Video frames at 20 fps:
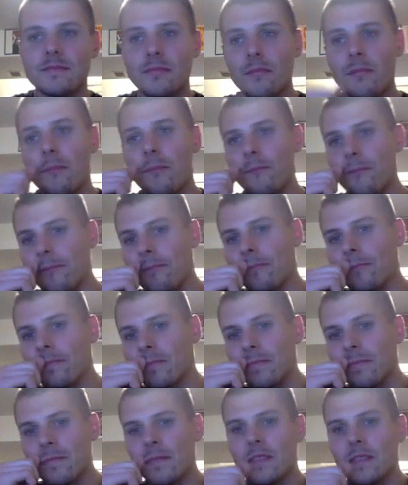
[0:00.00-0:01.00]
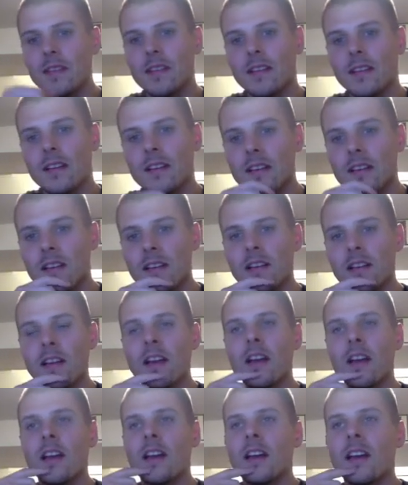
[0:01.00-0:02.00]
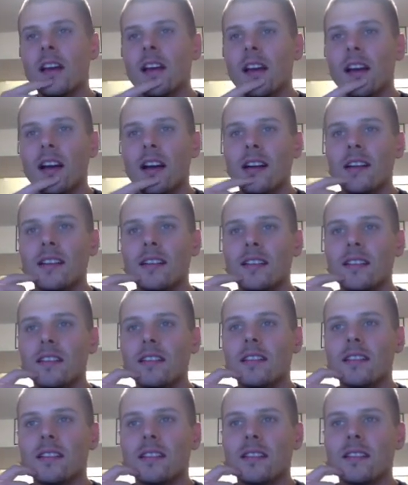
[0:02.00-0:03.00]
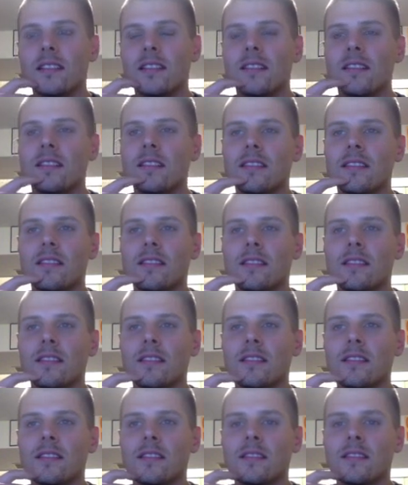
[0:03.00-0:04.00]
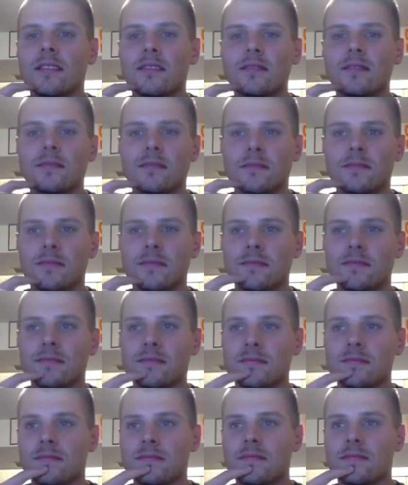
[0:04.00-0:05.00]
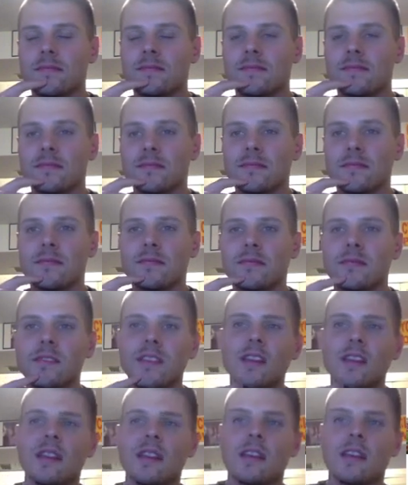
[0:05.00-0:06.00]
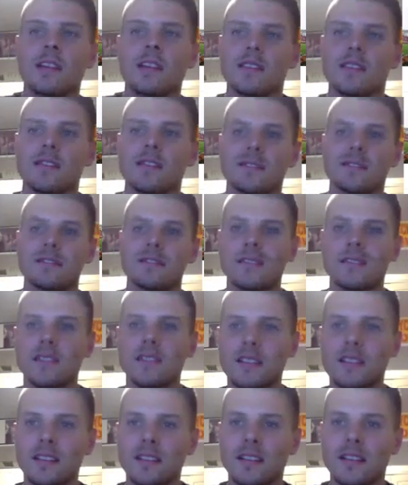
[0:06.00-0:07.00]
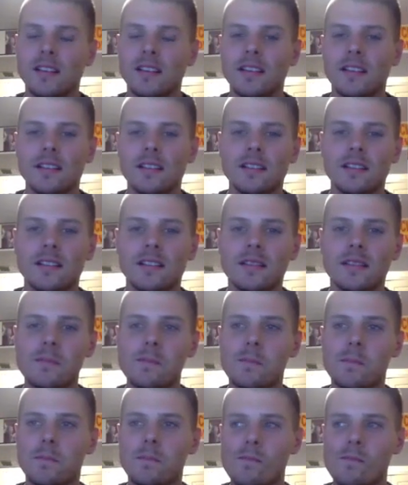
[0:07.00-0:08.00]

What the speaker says: The person shown says nothing.